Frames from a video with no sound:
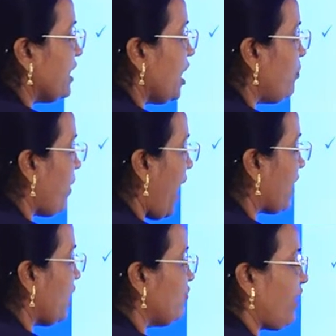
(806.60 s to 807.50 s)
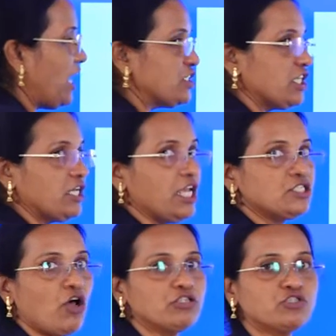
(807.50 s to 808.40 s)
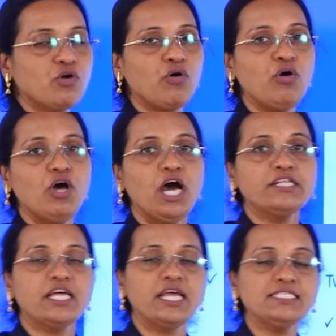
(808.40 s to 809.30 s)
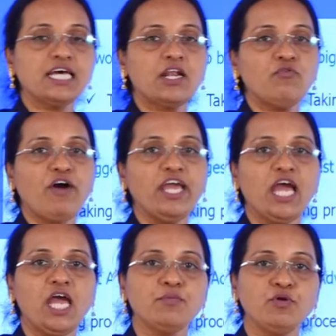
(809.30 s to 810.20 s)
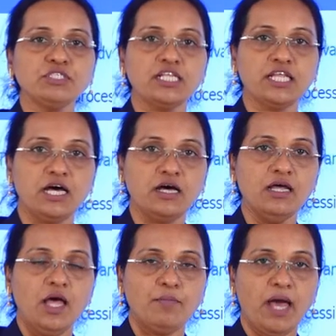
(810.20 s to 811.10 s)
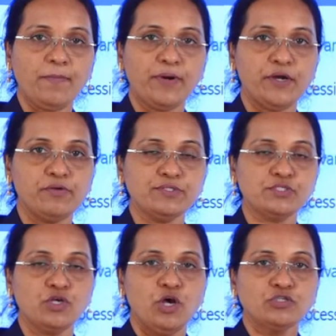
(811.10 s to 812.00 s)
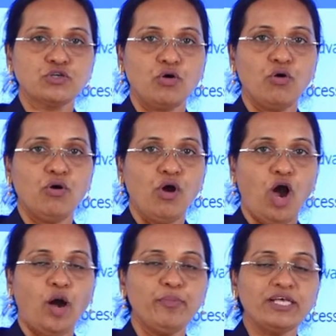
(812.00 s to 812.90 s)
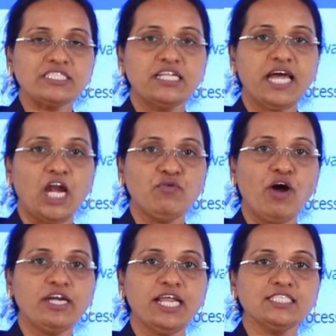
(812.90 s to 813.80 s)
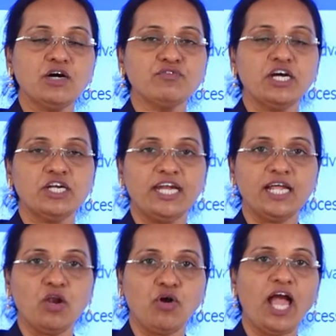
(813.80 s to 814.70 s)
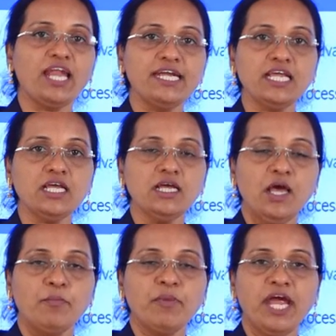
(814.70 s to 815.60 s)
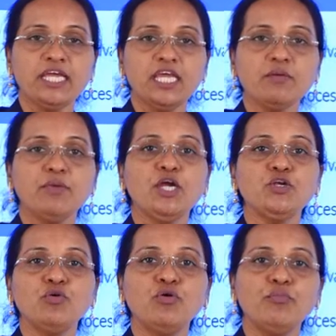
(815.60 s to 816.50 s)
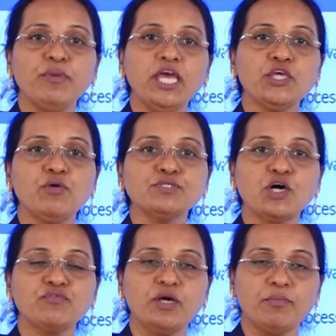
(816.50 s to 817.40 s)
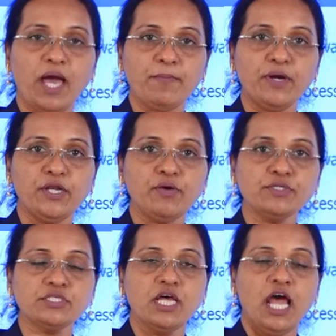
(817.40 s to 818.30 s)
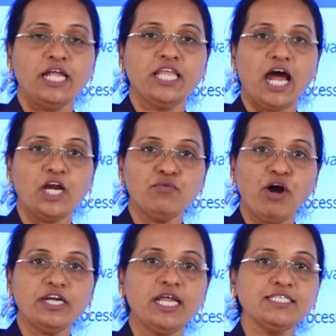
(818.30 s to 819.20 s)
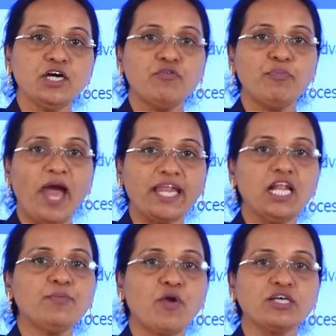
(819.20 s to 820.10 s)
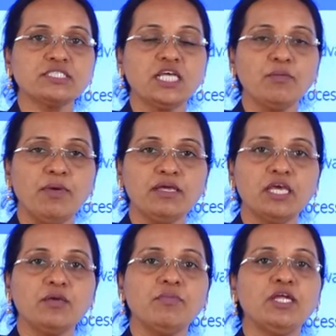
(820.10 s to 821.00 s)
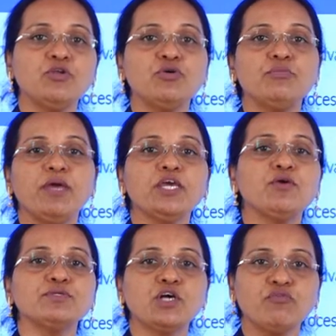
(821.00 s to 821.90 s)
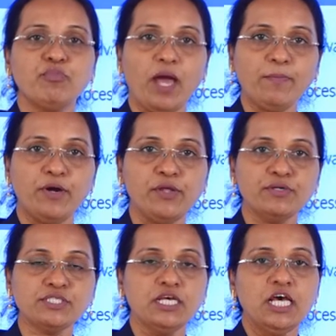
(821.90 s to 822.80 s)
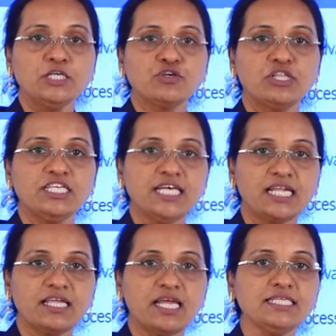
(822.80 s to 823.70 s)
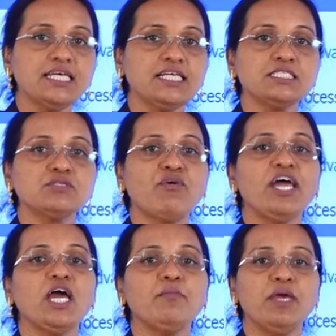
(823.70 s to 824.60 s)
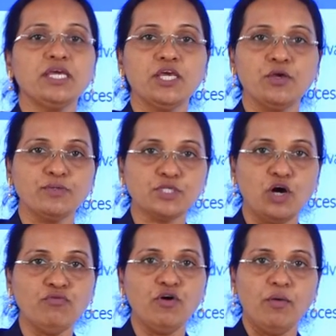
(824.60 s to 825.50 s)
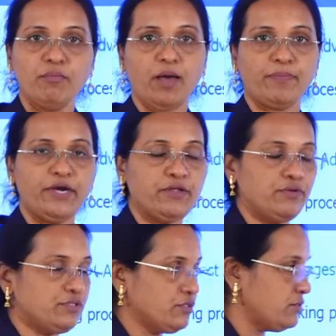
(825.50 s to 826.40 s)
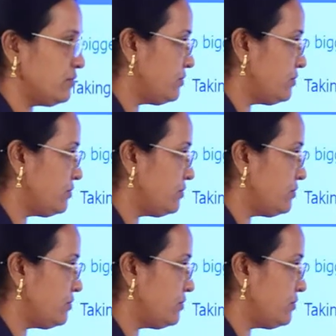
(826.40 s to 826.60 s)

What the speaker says: in a parallel fashion is also the reason why I am using the MapReduce. So, obviously the advantage of the data locality making me to make use of the MapReduce, the advantage of parallel processing making me to make use of MapReduce. So, these are the reasons why I am making use of MapReduce.